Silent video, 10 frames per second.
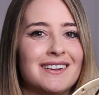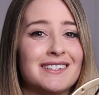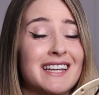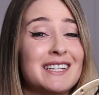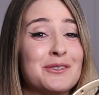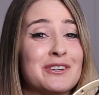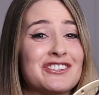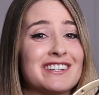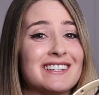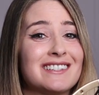Today's
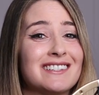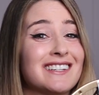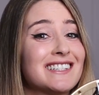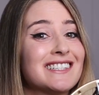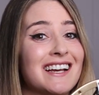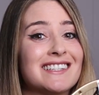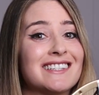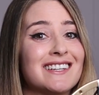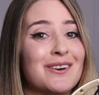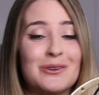question is, does
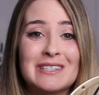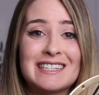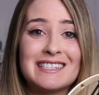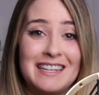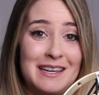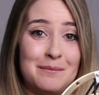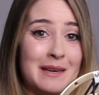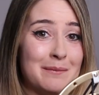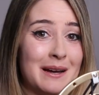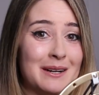Etsy only take
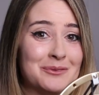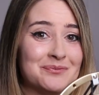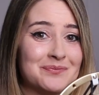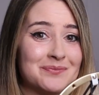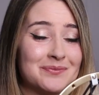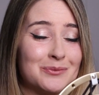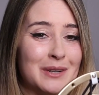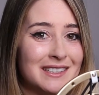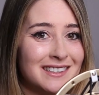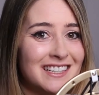PayPal?
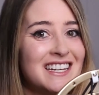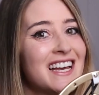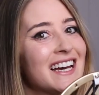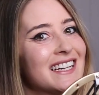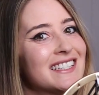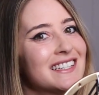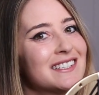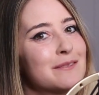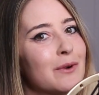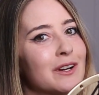Well, Etsy
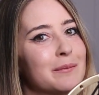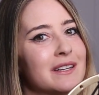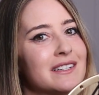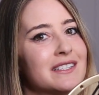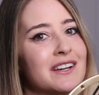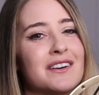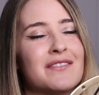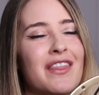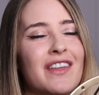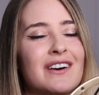is a marketplace
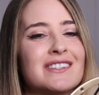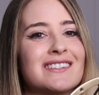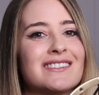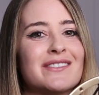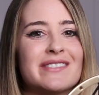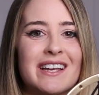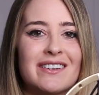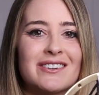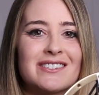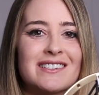of thousands of
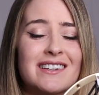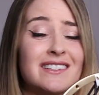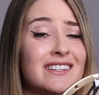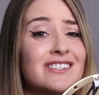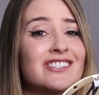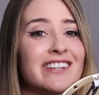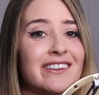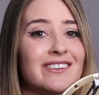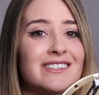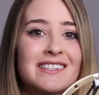sellers, and each
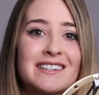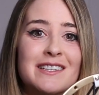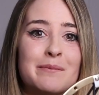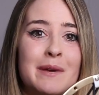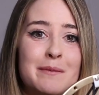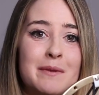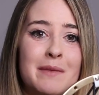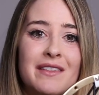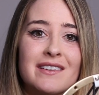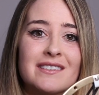seller sets up payment
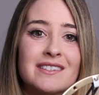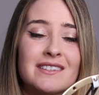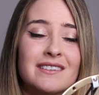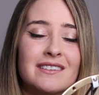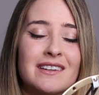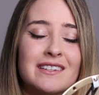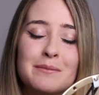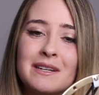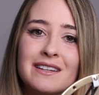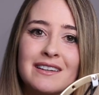methods
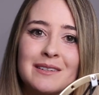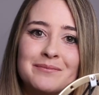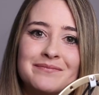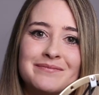independently.